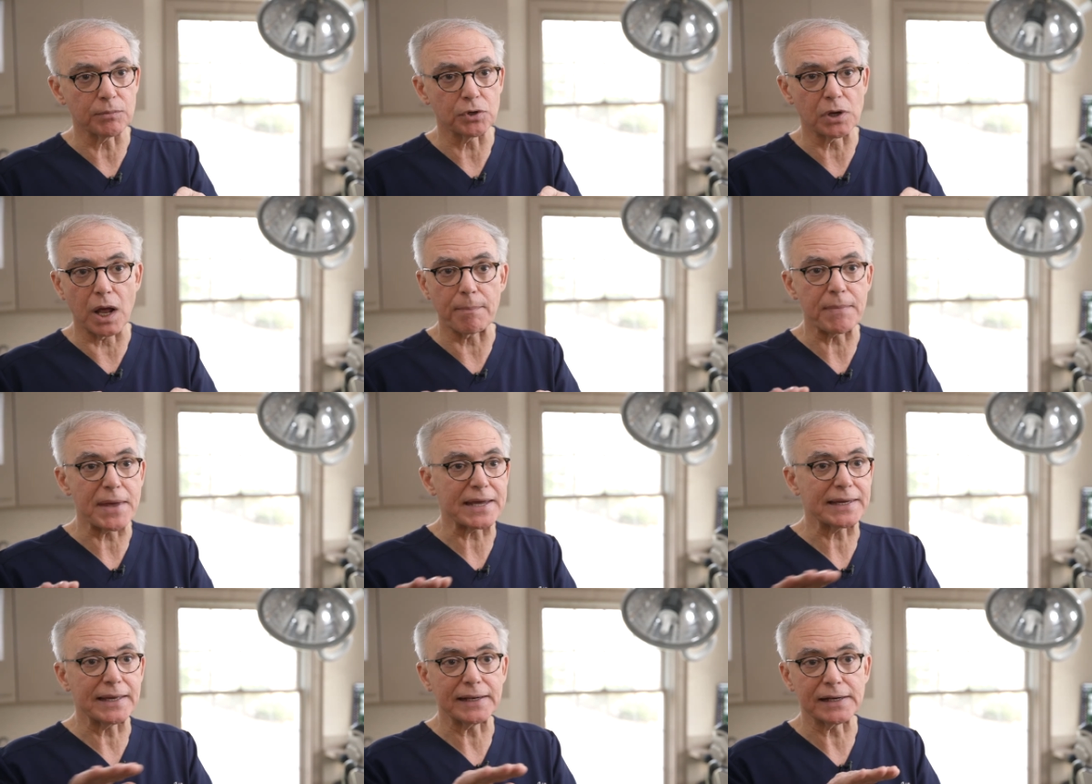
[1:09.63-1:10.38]
You're not
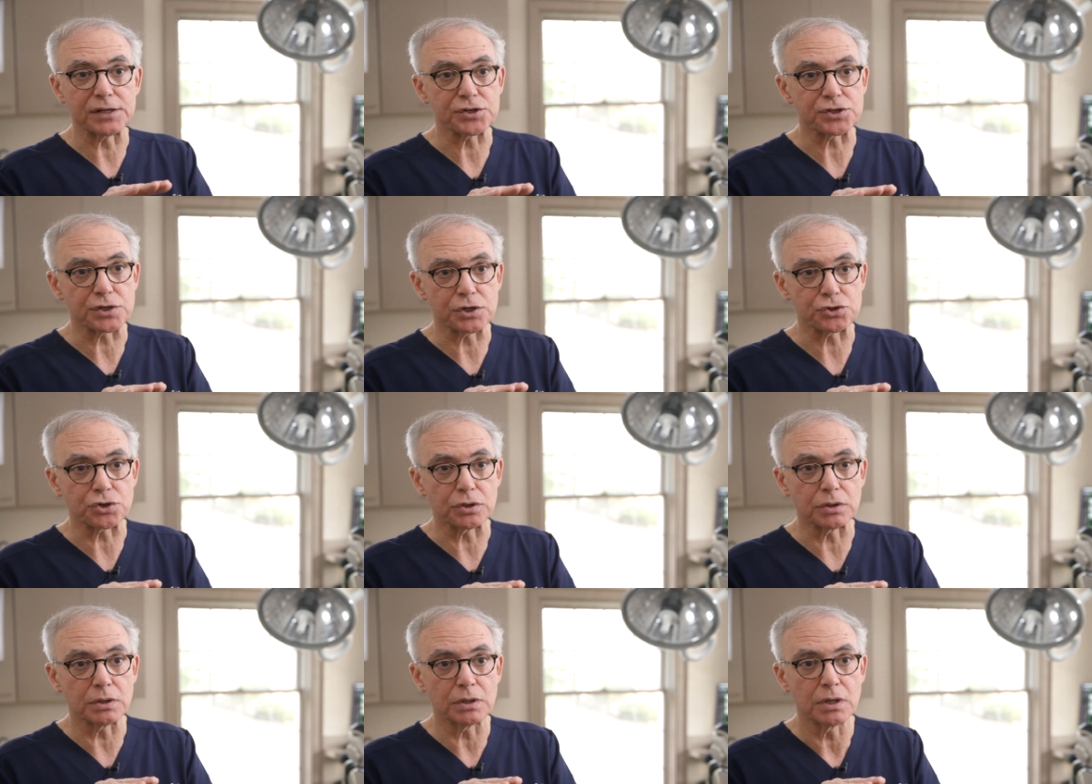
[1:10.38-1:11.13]
making an
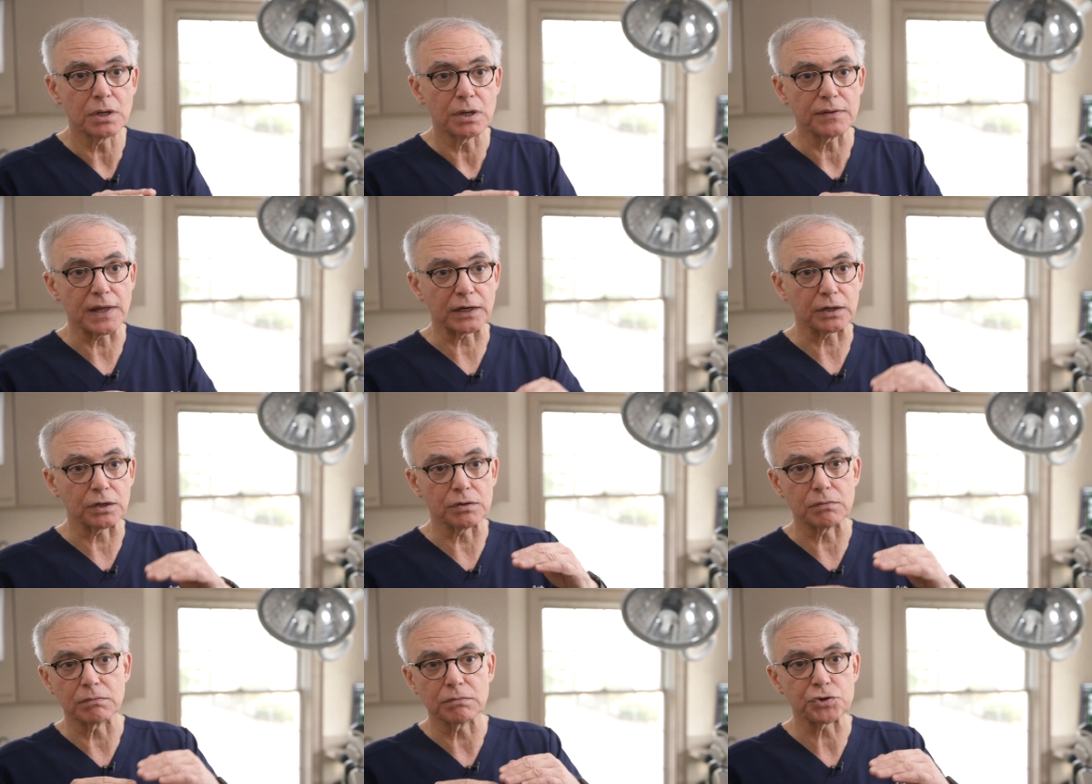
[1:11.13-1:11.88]
incision that
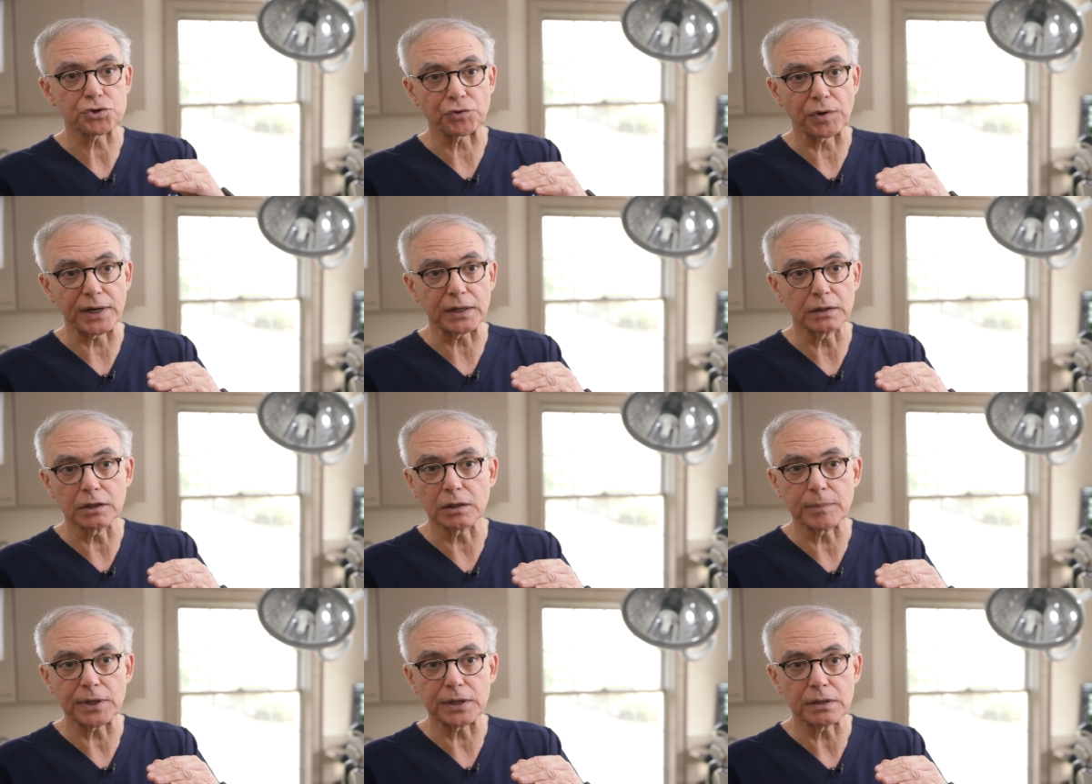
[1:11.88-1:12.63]
can shrink a
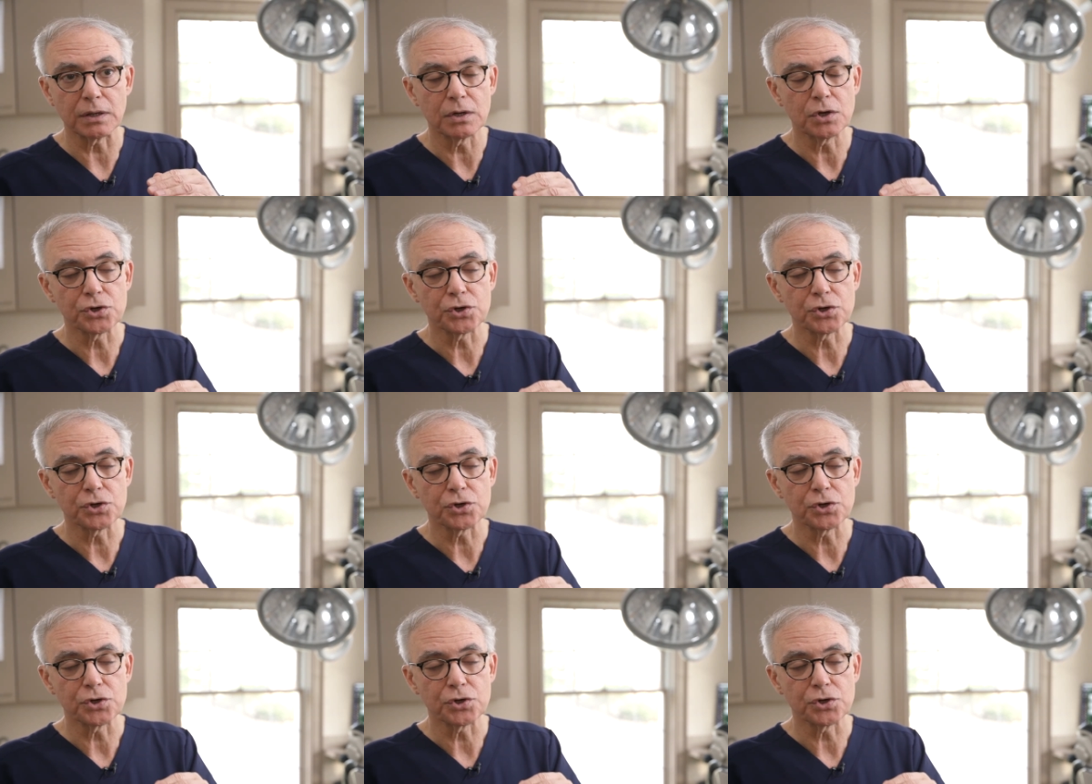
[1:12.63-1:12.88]
little bit.